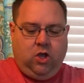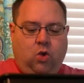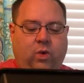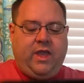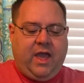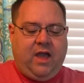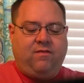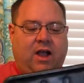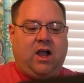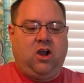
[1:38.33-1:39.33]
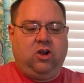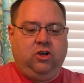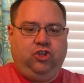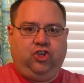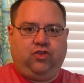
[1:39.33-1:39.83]
We have our
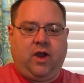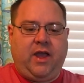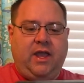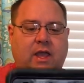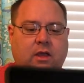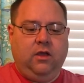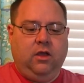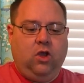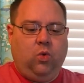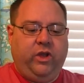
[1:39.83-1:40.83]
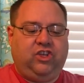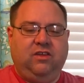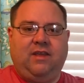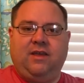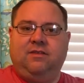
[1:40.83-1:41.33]
tray, which
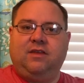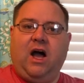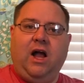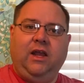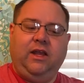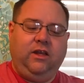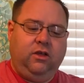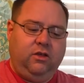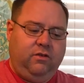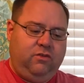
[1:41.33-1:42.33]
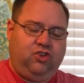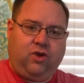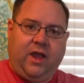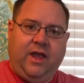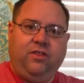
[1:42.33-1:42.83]
is a solid
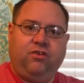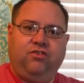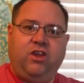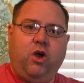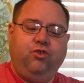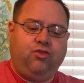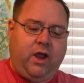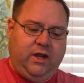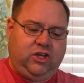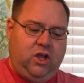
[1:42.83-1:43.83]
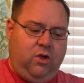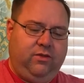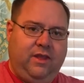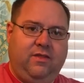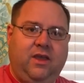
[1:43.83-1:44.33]
tray. There's no drainage
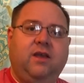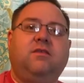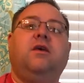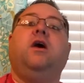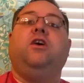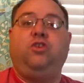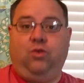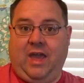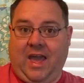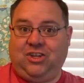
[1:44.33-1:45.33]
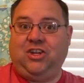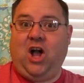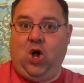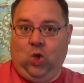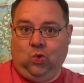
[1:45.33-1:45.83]
holes in this to catch and
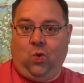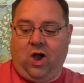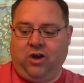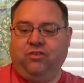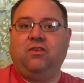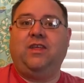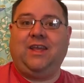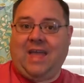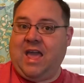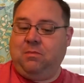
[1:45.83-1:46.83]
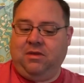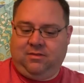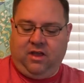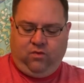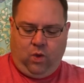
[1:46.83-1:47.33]
hold water so that it can be
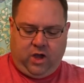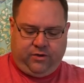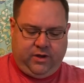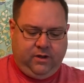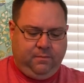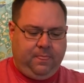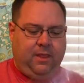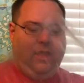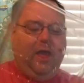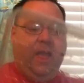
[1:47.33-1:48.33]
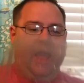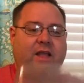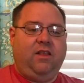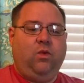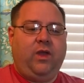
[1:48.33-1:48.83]
self-watering.
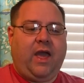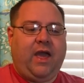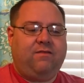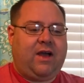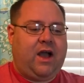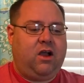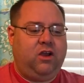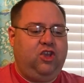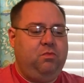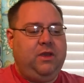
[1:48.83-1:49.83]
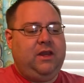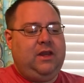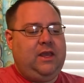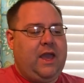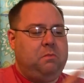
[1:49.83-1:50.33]
And then we have our
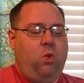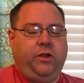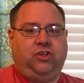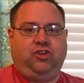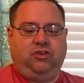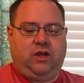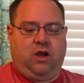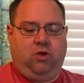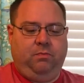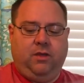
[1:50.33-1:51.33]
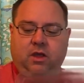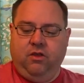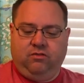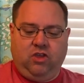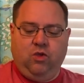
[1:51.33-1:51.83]
humidity and moisture dome.
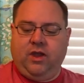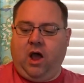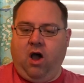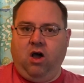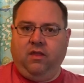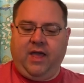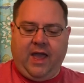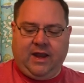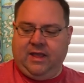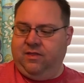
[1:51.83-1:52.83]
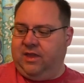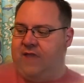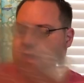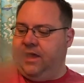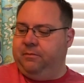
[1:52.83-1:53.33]
So you get all of that in the
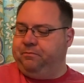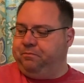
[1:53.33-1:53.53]
kit.